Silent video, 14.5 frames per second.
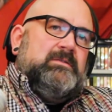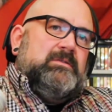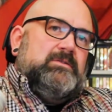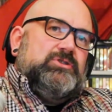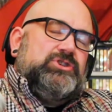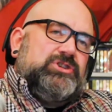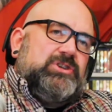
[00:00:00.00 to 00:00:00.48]

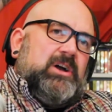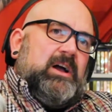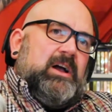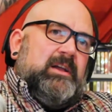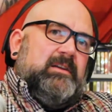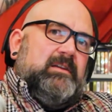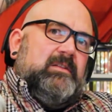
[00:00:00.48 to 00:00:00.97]

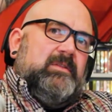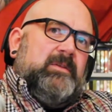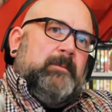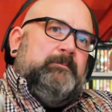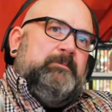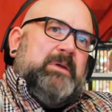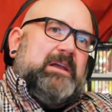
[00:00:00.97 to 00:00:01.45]
shot, the
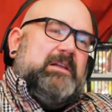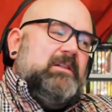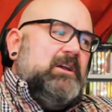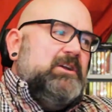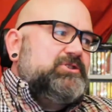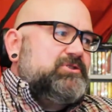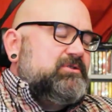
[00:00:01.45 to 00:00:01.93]
big
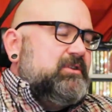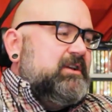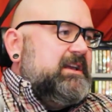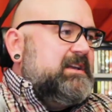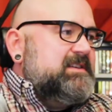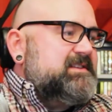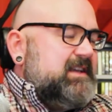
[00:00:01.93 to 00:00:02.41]
lush
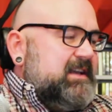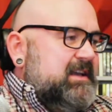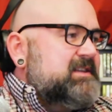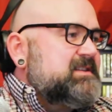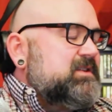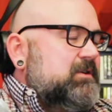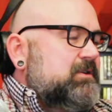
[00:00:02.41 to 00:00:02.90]
trees
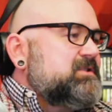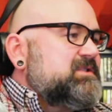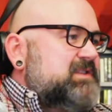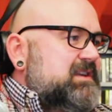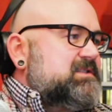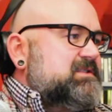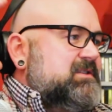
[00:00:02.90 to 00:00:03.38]
is her
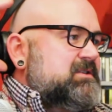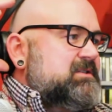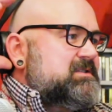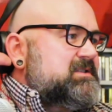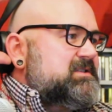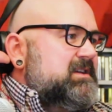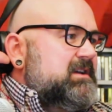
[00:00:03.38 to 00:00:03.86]

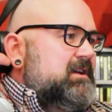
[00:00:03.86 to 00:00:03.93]
sister's